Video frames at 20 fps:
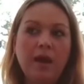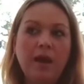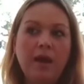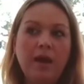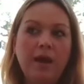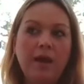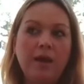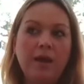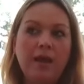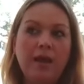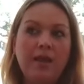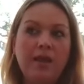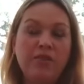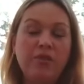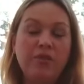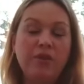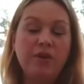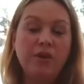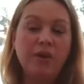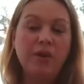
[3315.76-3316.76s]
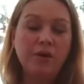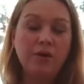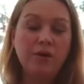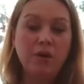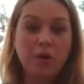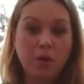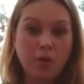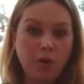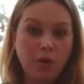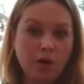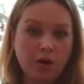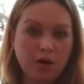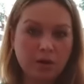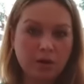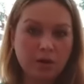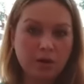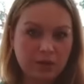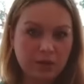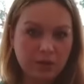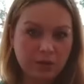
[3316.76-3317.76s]
Uh, and there are no
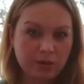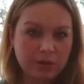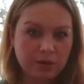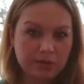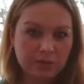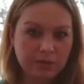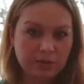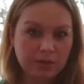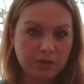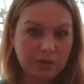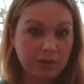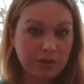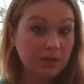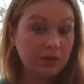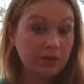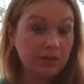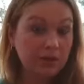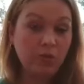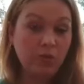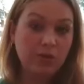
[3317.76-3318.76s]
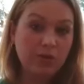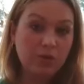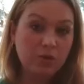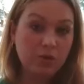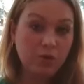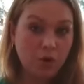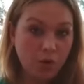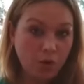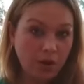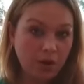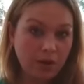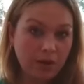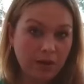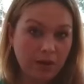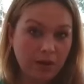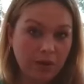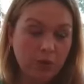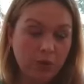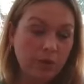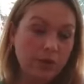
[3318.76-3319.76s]
hard inquiries with it. And with no hard
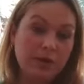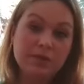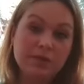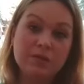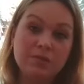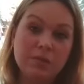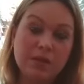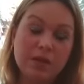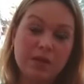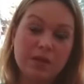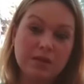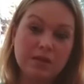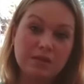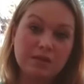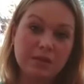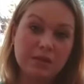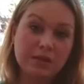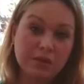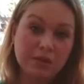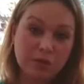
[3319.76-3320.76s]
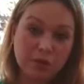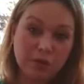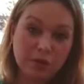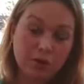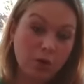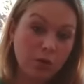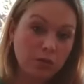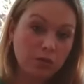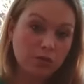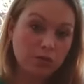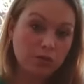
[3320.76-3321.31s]
inquiries means that there are no